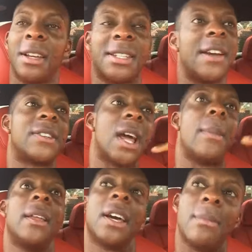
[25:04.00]
Because every
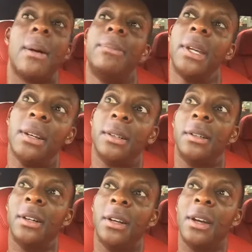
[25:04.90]
time I look at my
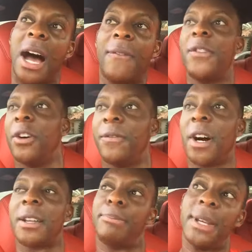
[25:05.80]
bill, I feel
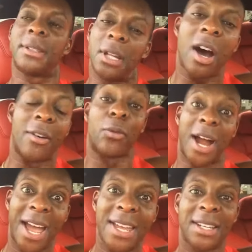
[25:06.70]
fucking pissed off,
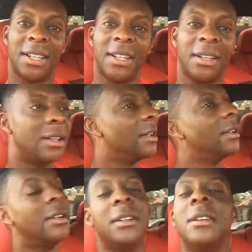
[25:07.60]
right?
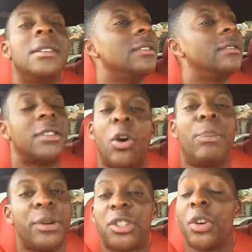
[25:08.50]

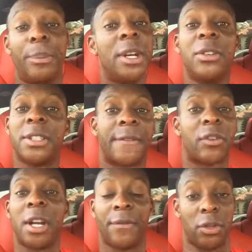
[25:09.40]
Don't put your bills in
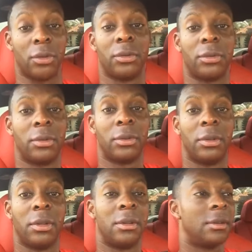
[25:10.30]
front of you.
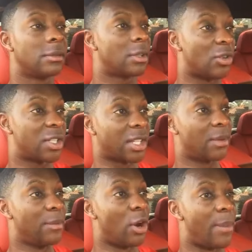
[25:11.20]
Go check
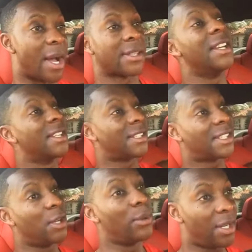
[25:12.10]
the mailbox,
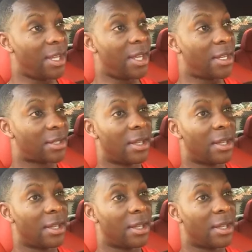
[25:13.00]
see what it is.